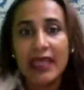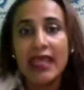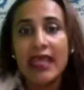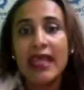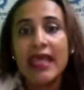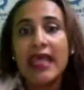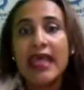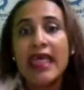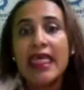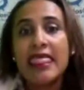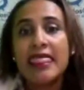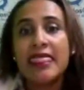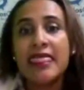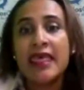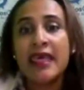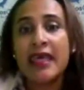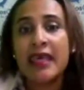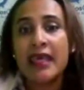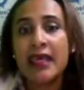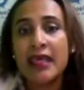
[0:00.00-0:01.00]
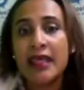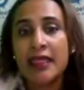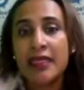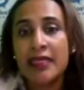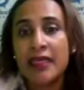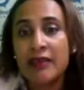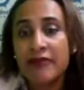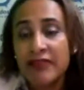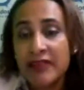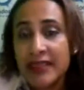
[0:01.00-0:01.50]
The definite
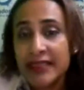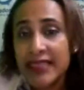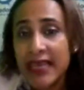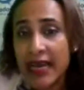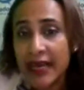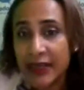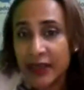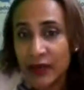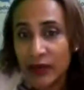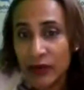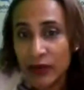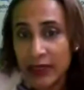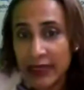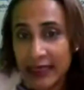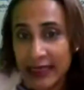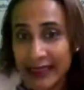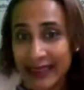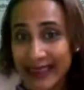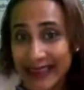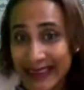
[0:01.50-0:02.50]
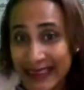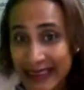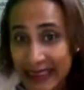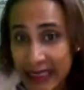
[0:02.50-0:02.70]
article is de,